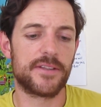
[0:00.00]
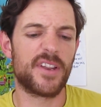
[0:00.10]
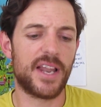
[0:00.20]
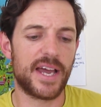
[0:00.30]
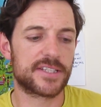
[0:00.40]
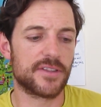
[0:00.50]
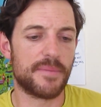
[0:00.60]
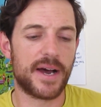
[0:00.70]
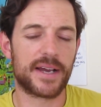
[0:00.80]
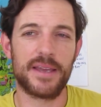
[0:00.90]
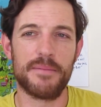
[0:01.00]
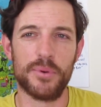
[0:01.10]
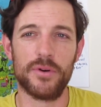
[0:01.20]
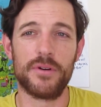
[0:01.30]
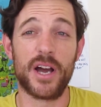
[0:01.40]
Not the lightest on the market,
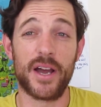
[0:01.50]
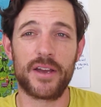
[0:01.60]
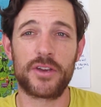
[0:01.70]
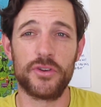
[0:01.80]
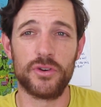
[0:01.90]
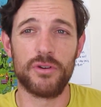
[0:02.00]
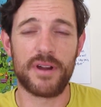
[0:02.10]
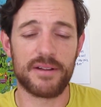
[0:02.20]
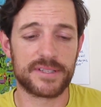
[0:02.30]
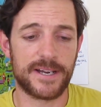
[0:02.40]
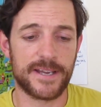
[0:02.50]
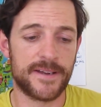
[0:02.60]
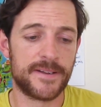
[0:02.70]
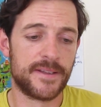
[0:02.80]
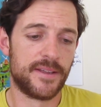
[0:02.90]
but a good all-round
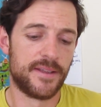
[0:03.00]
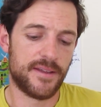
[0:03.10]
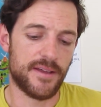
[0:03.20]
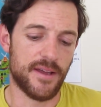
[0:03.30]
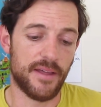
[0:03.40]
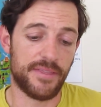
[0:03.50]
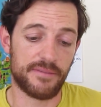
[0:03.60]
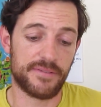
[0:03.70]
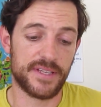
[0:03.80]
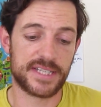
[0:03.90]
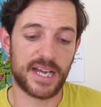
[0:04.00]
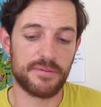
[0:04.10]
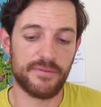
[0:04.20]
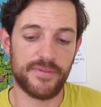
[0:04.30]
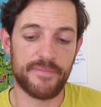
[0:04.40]
tyre, I think, for this type
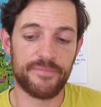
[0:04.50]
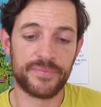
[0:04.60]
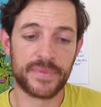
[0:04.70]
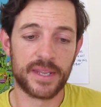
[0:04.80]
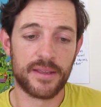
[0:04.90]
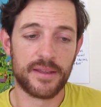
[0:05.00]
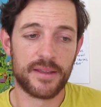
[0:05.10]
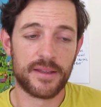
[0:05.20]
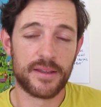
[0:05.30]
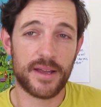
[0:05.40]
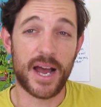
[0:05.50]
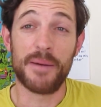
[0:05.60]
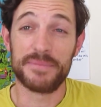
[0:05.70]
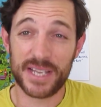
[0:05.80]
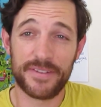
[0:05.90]
of event.
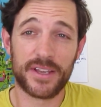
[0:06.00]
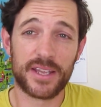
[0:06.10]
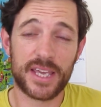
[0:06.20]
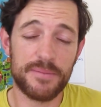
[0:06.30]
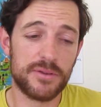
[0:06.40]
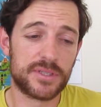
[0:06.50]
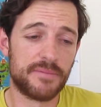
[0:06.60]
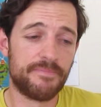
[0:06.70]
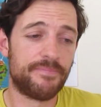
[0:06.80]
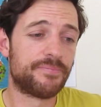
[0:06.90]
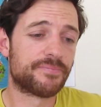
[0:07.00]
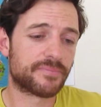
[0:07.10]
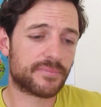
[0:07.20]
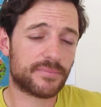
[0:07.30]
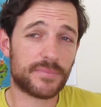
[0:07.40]
I'm definitely going to keep using them.
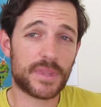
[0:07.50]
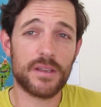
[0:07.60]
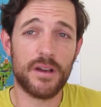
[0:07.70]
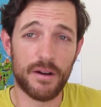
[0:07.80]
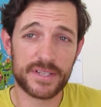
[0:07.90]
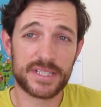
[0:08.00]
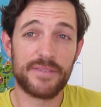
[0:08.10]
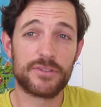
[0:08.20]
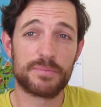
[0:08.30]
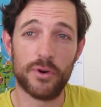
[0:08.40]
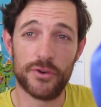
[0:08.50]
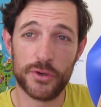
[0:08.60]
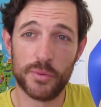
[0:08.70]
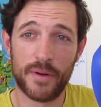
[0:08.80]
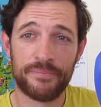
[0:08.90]
Obviously, I've just bought a
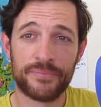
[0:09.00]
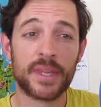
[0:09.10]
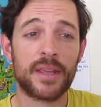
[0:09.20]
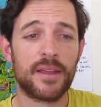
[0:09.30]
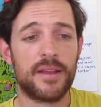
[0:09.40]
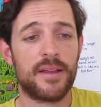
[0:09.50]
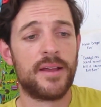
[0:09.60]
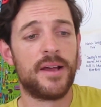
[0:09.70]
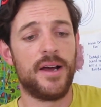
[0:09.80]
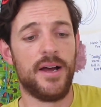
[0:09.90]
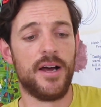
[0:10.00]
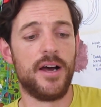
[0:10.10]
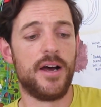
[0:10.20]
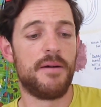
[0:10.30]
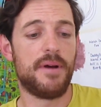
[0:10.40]
new one.
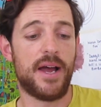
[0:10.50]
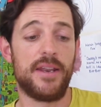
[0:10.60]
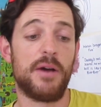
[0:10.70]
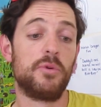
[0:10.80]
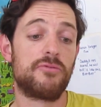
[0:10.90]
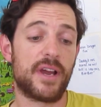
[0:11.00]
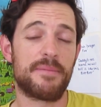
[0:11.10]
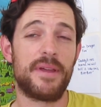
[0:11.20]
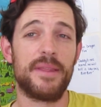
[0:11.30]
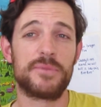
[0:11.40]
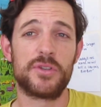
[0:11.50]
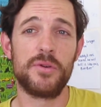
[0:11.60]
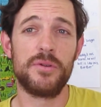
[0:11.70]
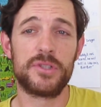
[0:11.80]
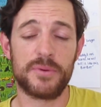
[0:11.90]
and I would recommend them
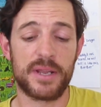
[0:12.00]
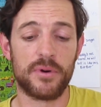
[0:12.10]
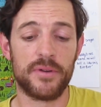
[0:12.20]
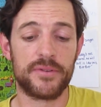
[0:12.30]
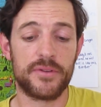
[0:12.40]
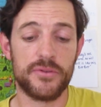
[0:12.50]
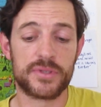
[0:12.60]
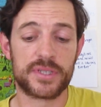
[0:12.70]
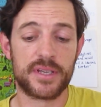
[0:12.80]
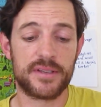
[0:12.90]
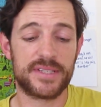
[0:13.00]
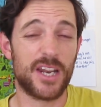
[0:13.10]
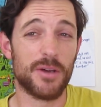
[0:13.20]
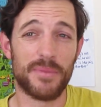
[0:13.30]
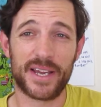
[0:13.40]
to anyone who's
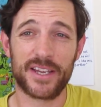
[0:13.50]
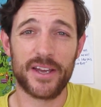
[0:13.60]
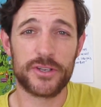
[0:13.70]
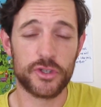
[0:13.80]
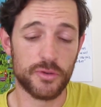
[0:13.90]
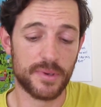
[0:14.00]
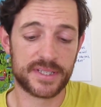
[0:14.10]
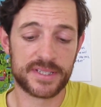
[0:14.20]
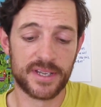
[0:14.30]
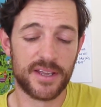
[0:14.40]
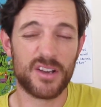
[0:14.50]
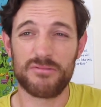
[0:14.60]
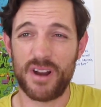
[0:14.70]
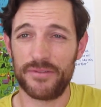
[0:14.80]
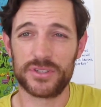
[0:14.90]
setting up a tubeless
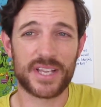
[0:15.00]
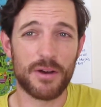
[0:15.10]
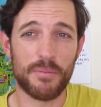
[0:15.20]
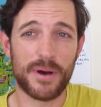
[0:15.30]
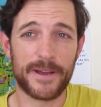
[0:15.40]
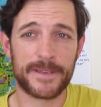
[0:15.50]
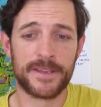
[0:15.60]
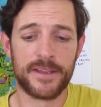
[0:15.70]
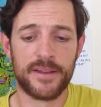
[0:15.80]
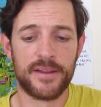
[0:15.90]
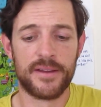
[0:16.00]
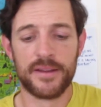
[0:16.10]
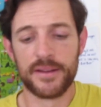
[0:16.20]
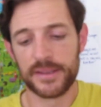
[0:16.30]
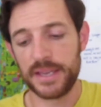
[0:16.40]
gravel style bike.
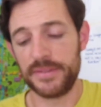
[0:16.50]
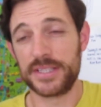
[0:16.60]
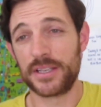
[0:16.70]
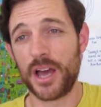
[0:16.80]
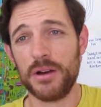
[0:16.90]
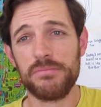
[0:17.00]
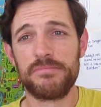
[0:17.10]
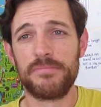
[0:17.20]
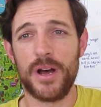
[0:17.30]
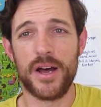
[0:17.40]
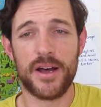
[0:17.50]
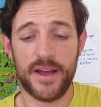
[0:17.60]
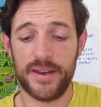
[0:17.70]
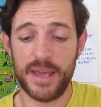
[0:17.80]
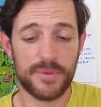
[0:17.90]
Give these a go
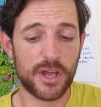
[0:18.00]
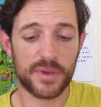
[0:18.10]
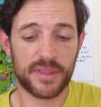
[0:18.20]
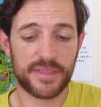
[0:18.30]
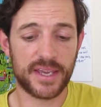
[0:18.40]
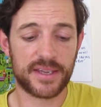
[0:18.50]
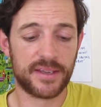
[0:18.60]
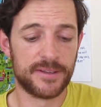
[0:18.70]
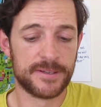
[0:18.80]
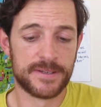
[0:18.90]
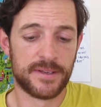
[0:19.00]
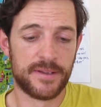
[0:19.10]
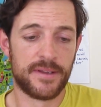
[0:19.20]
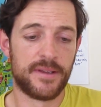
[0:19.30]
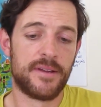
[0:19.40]
and let me know what you think.
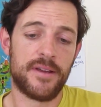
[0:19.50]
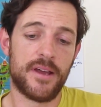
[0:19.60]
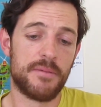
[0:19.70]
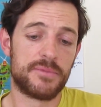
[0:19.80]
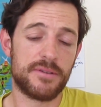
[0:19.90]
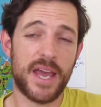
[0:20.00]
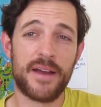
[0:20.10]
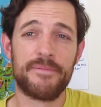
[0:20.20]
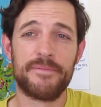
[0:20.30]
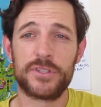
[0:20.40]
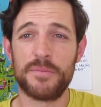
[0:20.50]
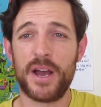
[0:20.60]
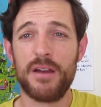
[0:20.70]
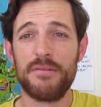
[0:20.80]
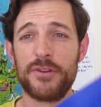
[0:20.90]
So yeah, so
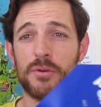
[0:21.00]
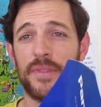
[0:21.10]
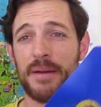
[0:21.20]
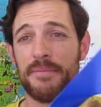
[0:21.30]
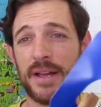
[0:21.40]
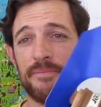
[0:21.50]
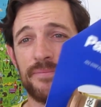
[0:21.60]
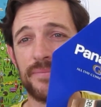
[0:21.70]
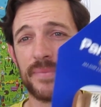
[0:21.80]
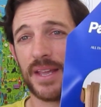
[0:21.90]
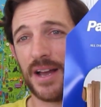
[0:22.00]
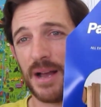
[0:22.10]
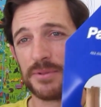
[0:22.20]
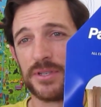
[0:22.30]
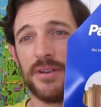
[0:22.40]
my overview on them then,
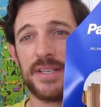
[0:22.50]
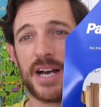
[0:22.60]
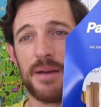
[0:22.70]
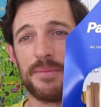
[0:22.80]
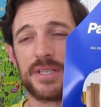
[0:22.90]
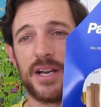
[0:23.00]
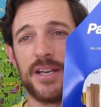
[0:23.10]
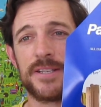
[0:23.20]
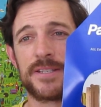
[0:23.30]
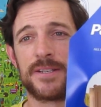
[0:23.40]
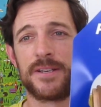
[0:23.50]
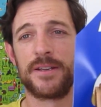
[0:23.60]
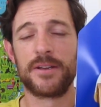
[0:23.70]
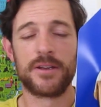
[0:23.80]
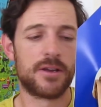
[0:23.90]
absolutely diamond tyres.
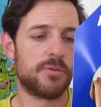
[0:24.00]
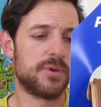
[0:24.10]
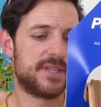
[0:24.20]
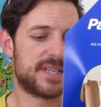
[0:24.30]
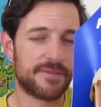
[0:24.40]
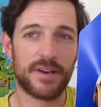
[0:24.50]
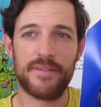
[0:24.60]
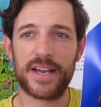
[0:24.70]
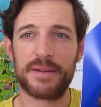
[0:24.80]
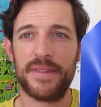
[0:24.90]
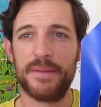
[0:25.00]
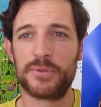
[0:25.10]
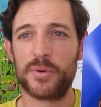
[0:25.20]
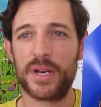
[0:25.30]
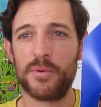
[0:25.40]
Definitely recommend them
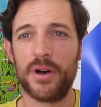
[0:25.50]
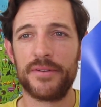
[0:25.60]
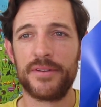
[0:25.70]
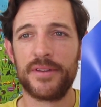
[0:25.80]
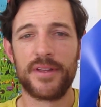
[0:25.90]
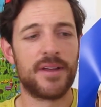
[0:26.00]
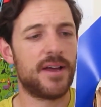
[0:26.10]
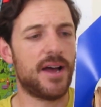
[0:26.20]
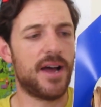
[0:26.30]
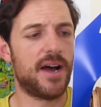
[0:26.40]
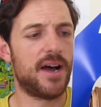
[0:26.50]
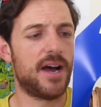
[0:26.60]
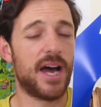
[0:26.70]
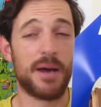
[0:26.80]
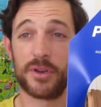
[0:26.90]
to anyone.
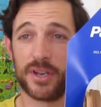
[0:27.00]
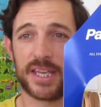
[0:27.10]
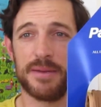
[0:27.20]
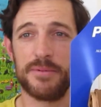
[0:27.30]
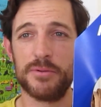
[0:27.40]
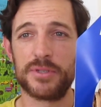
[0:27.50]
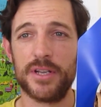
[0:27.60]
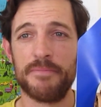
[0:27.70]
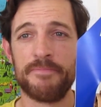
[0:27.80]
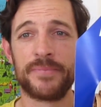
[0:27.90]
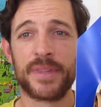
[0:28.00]
I'm going to keep using them.